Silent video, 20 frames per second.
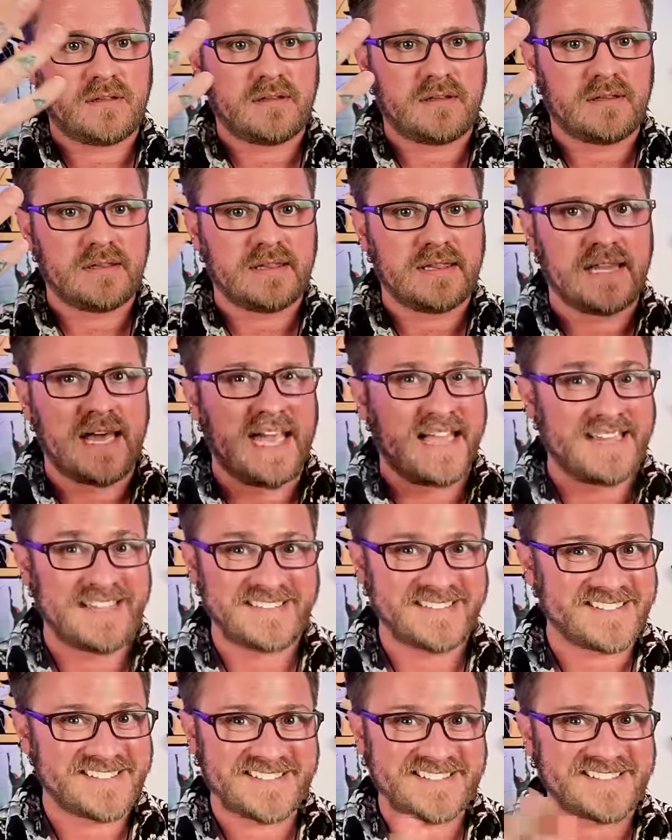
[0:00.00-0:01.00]

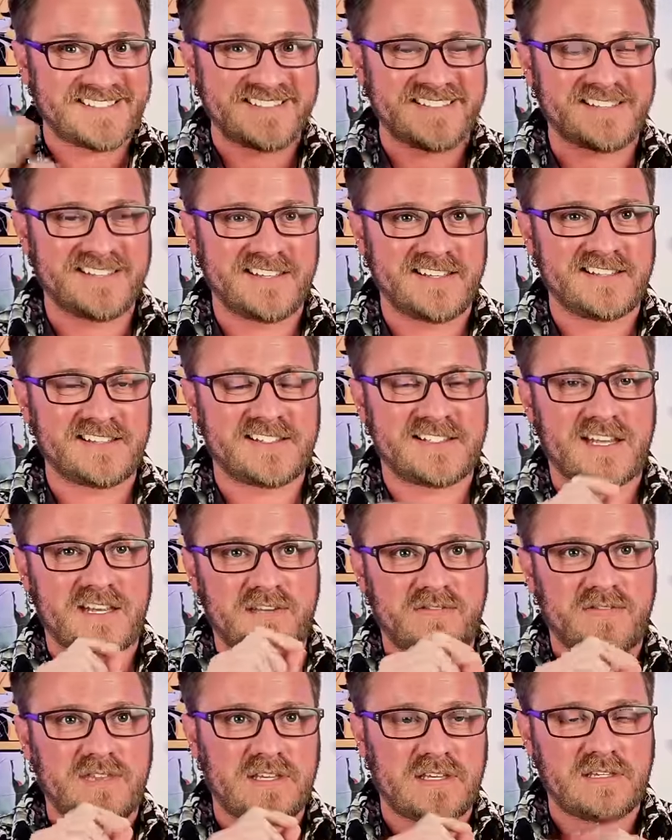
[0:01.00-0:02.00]
lights instead
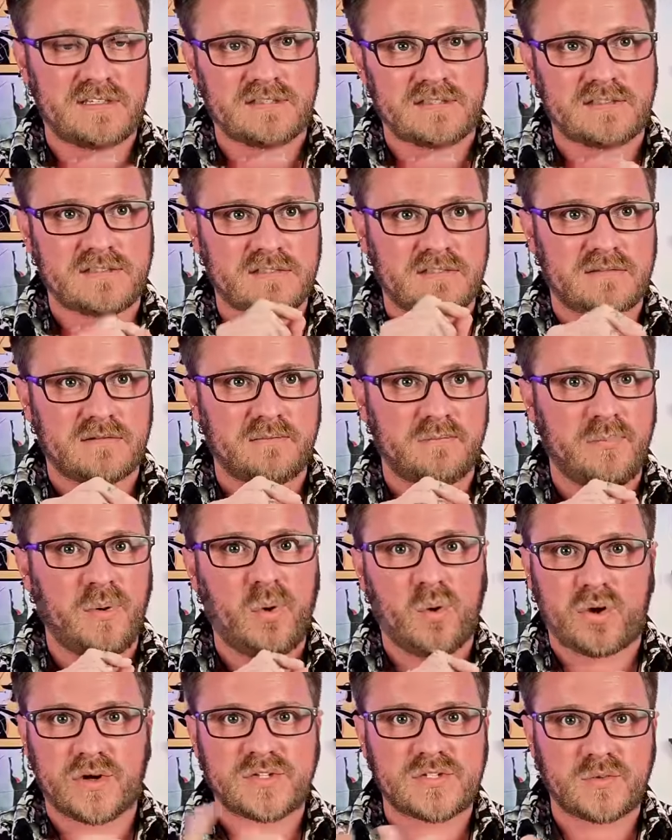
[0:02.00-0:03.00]
of these
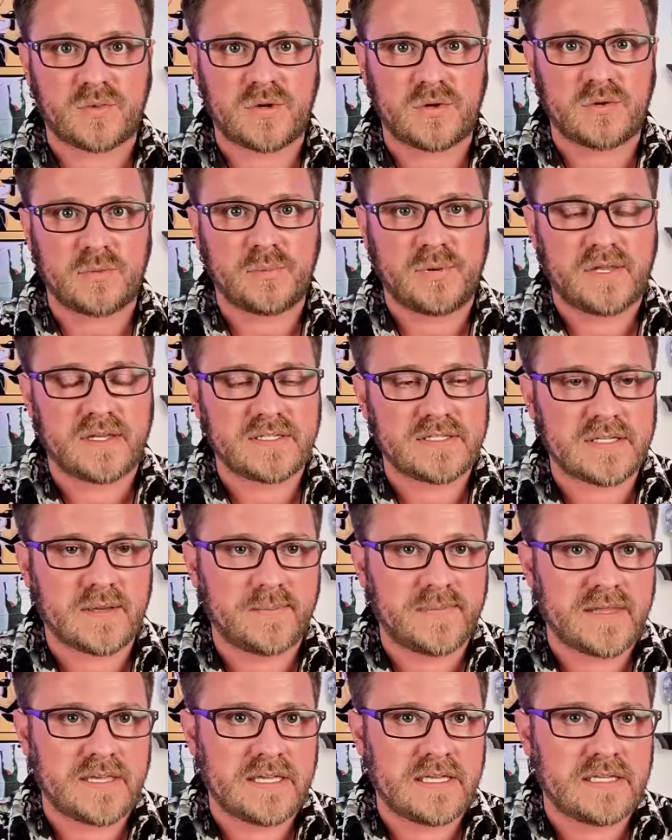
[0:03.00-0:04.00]
ports where you would plug
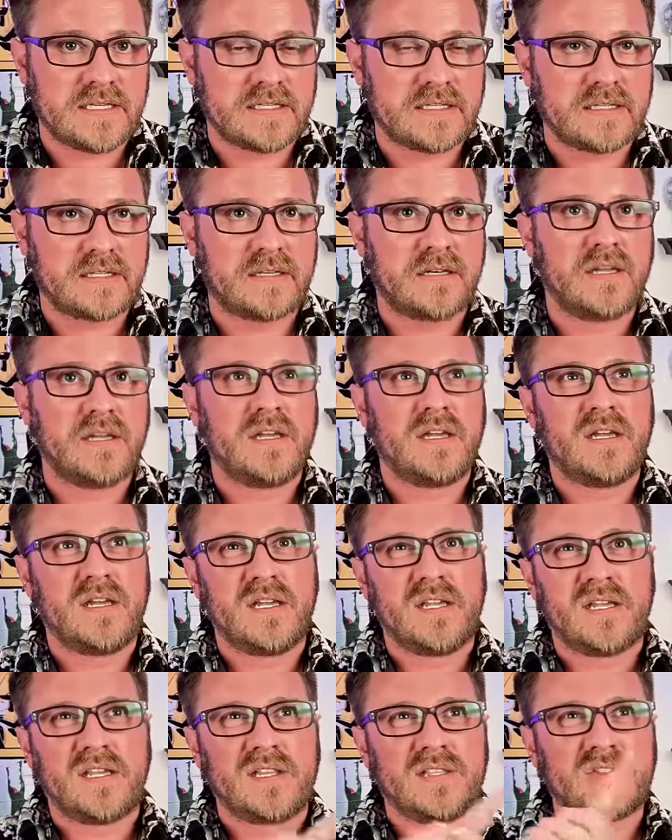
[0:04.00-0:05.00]
something in.
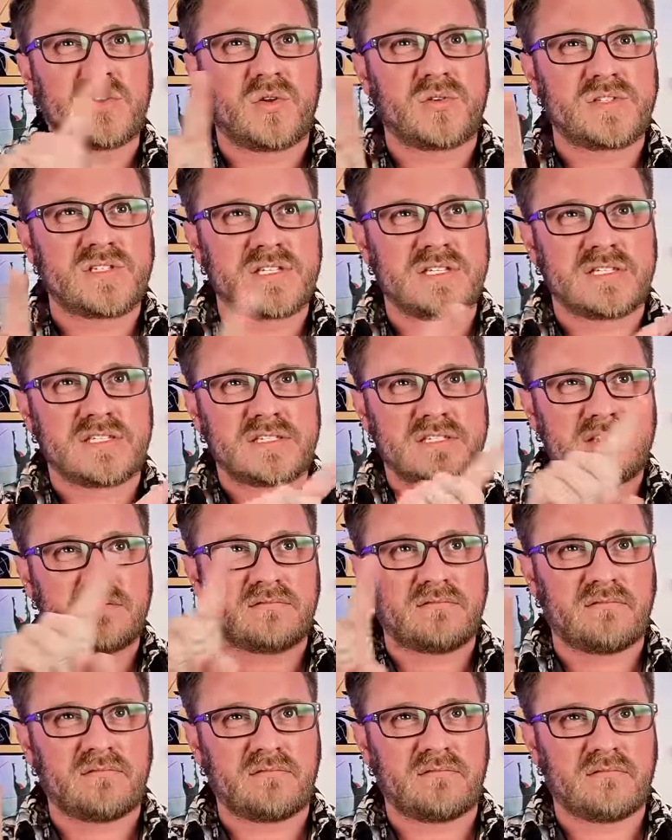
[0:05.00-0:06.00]
So it's this
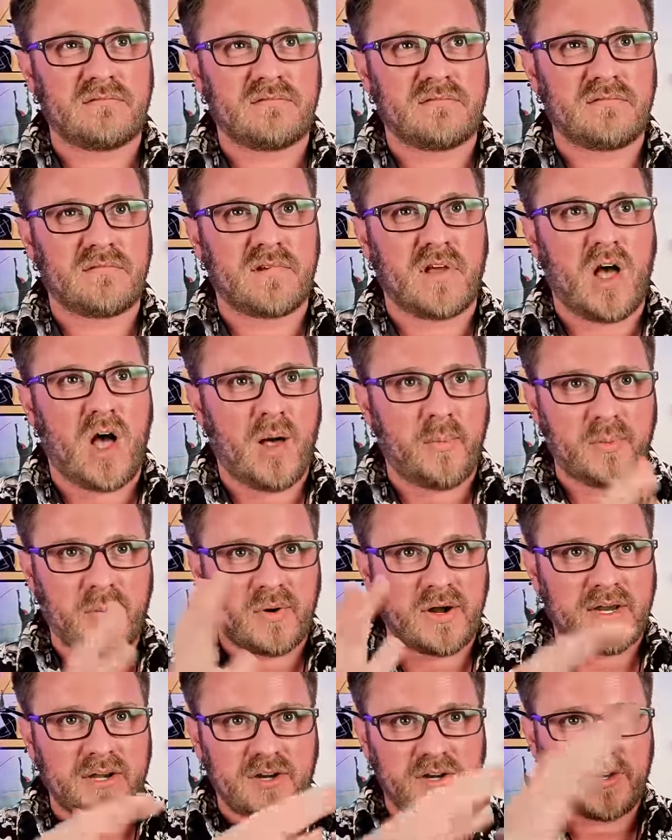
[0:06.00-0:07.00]

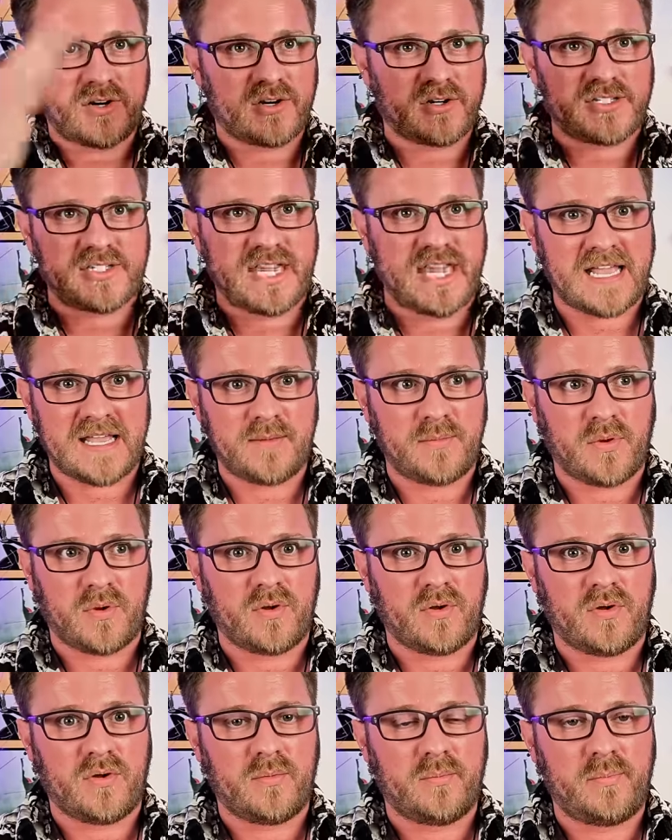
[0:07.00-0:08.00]
operator
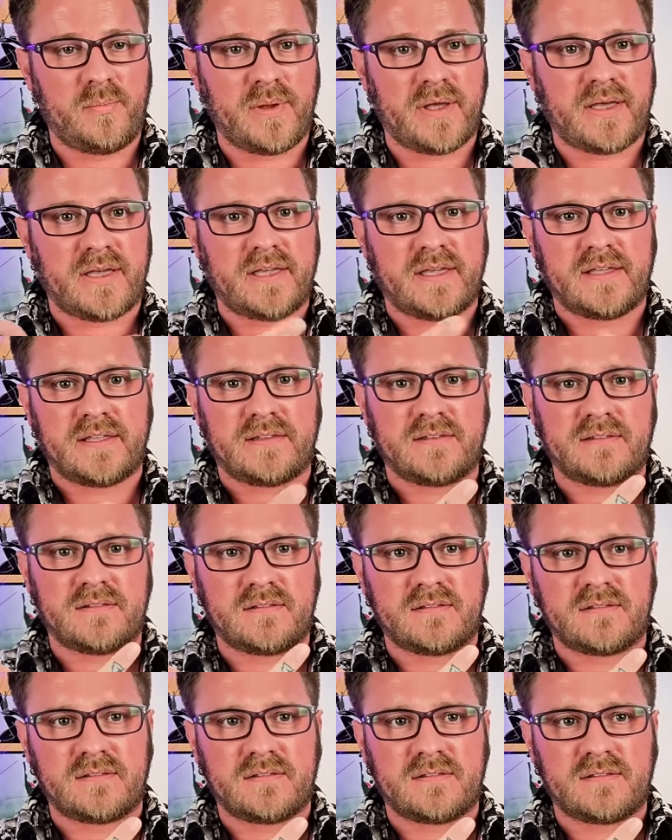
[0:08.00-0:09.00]
table, but
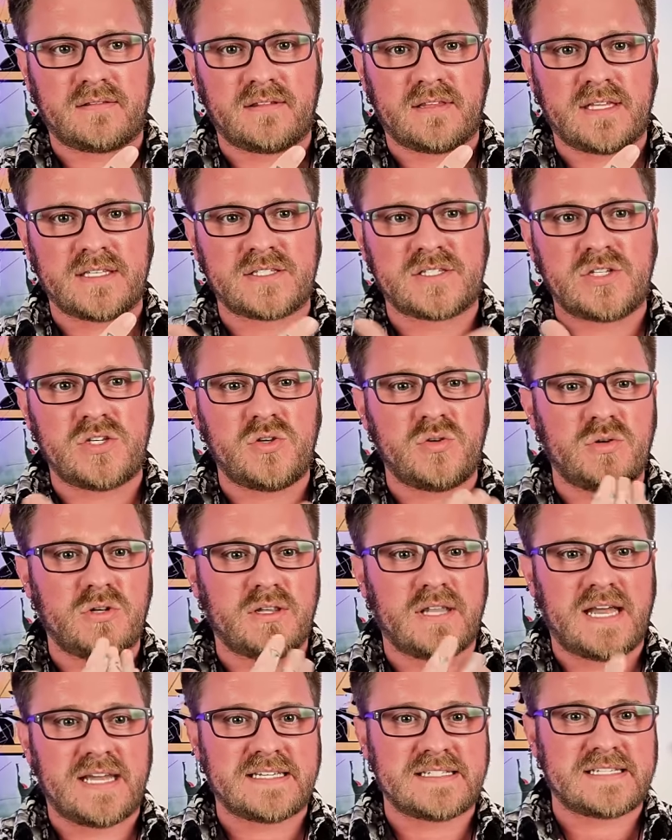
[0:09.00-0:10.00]
it's
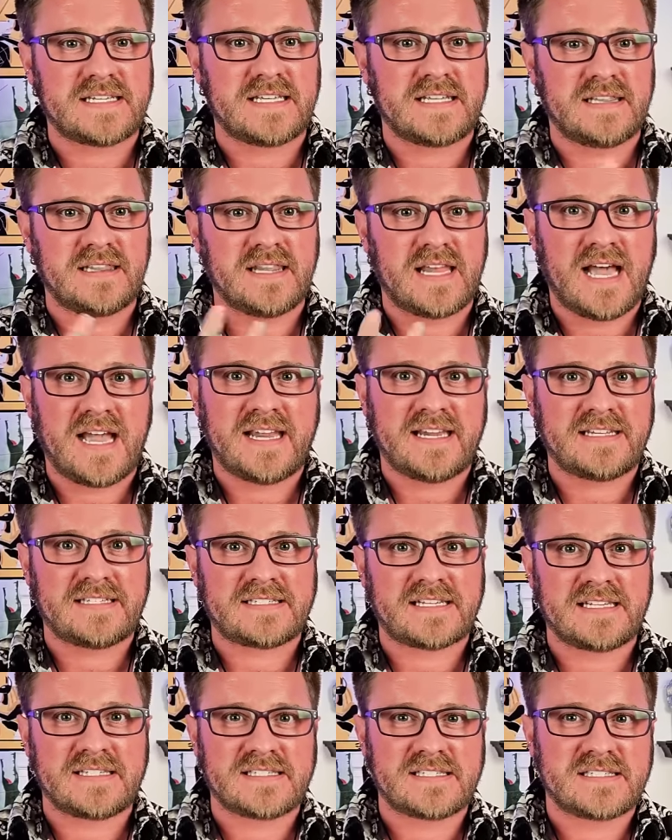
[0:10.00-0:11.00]
utilizing light
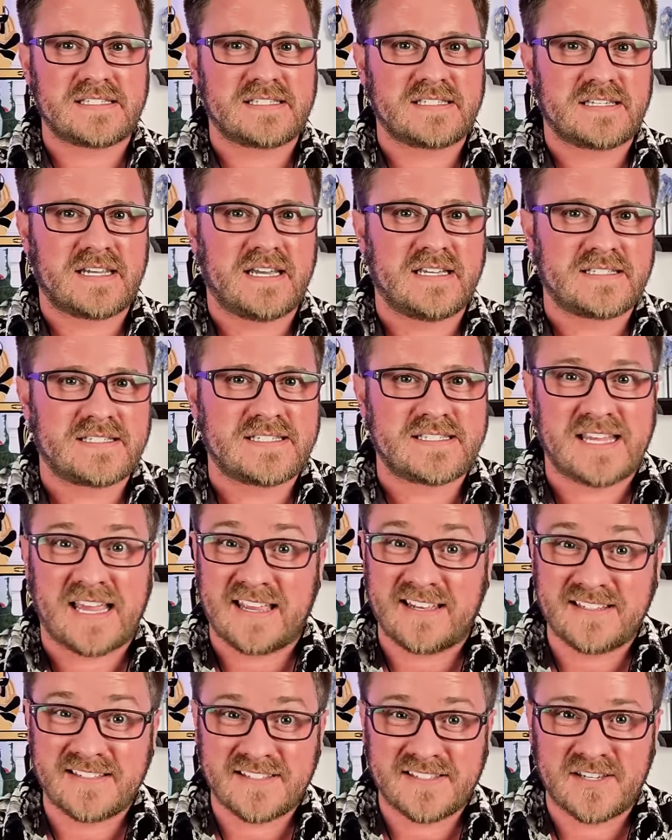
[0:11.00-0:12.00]
as a
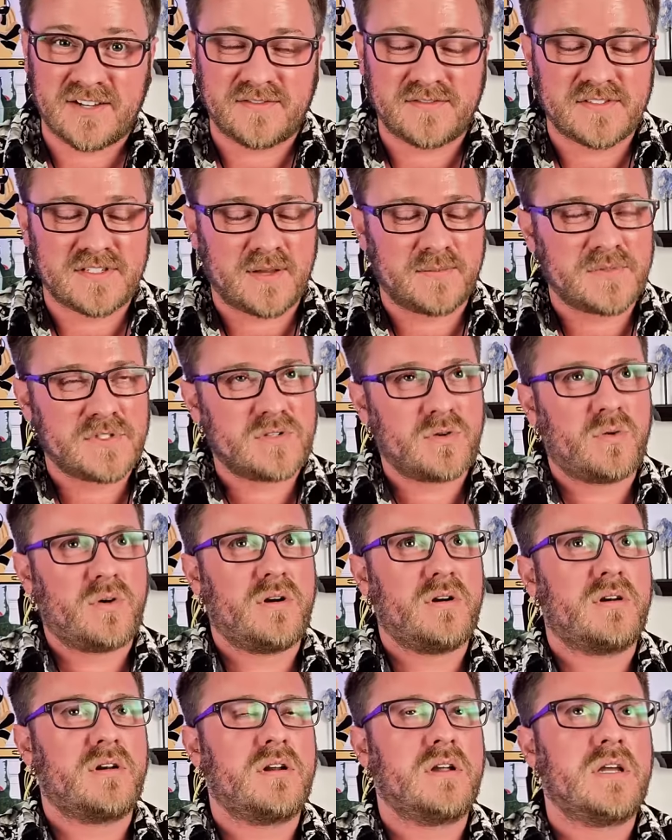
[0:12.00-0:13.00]
sense of some
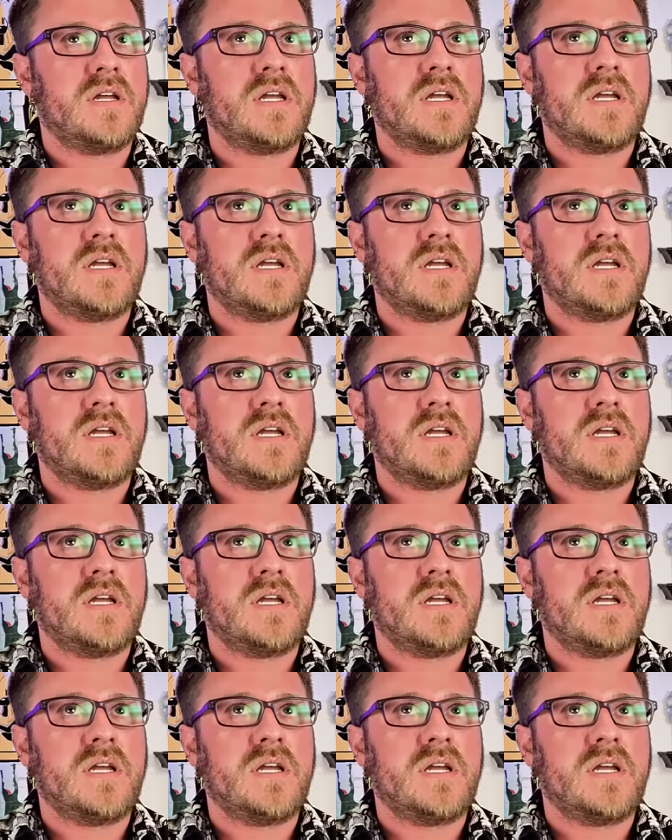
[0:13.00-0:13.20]
sort.